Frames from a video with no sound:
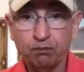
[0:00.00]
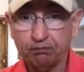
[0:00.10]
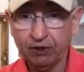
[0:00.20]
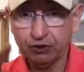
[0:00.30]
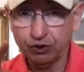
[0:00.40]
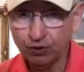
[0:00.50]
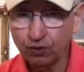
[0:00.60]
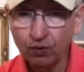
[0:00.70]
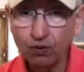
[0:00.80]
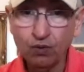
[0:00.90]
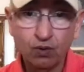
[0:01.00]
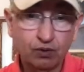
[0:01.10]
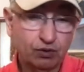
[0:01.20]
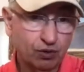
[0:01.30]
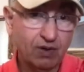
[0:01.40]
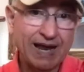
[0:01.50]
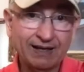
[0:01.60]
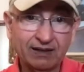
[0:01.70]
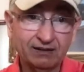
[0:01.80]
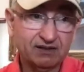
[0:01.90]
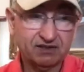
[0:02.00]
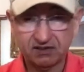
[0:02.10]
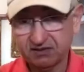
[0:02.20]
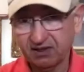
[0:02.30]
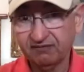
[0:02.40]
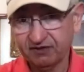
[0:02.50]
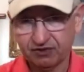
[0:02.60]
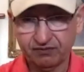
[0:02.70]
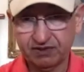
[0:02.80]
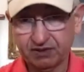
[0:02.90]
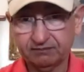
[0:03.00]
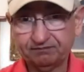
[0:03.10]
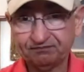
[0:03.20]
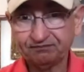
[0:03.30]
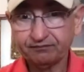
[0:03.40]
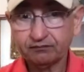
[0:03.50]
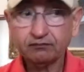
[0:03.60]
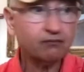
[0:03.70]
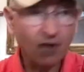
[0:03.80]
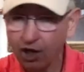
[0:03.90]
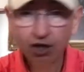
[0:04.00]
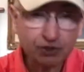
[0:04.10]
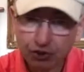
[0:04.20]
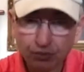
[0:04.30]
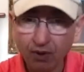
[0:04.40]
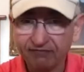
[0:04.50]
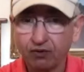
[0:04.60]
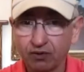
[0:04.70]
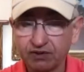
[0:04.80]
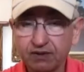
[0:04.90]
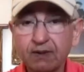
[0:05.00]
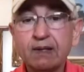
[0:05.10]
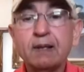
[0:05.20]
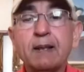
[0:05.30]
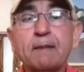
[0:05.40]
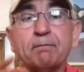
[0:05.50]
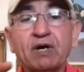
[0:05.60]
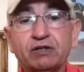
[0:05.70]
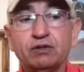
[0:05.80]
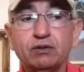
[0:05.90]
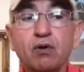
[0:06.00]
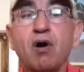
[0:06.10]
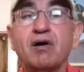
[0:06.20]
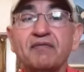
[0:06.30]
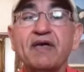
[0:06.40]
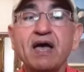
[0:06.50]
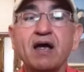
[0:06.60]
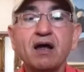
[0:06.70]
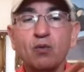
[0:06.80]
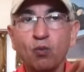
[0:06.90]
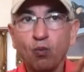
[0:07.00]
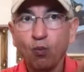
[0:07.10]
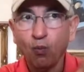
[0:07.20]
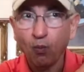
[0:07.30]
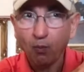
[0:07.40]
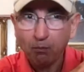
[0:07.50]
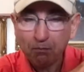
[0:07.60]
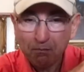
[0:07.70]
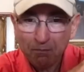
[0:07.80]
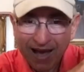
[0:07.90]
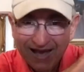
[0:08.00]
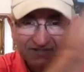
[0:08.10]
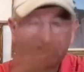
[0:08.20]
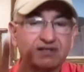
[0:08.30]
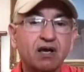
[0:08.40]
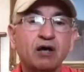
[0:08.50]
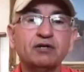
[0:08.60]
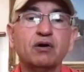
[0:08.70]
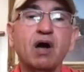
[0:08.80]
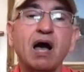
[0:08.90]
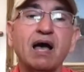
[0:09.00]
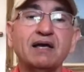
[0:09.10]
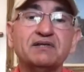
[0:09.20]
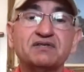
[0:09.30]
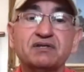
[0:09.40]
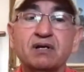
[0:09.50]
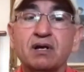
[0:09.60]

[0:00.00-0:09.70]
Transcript: But your angle is a selfish reason. Hers too, of course. But you are there, masked on your eyes.